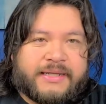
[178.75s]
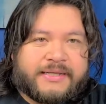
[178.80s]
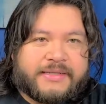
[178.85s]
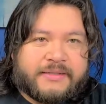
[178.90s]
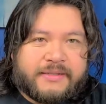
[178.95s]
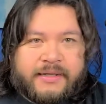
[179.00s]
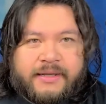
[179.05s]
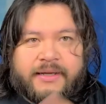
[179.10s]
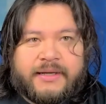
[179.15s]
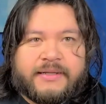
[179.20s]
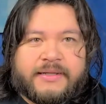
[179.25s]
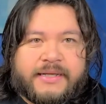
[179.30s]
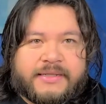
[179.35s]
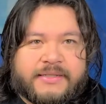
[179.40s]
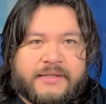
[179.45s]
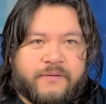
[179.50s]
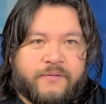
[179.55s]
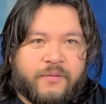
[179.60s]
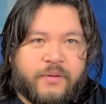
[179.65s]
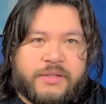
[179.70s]
That's
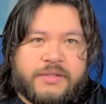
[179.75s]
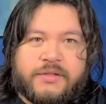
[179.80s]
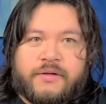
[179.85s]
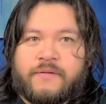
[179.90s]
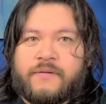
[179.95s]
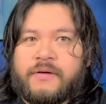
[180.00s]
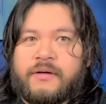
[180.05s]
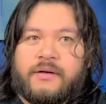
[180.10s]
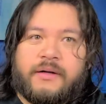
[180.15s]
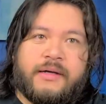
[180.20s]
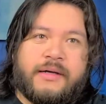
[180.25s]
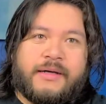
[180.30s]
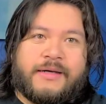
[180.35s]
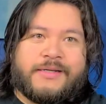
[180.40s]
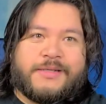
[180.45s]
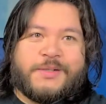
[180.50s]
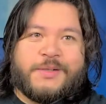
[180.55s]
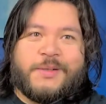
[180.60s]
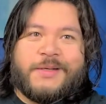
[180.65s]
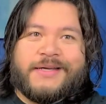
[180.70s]
that's in the voiceover.
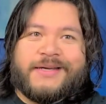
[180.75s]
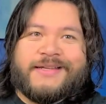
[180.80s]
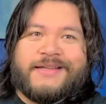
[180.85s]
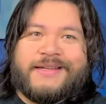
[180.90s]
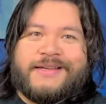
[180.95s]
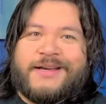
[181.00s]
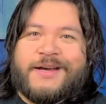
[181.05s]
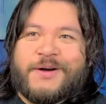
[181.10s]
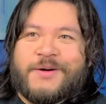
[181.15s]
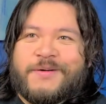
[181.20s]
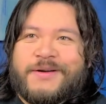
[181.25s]
That's what you got. All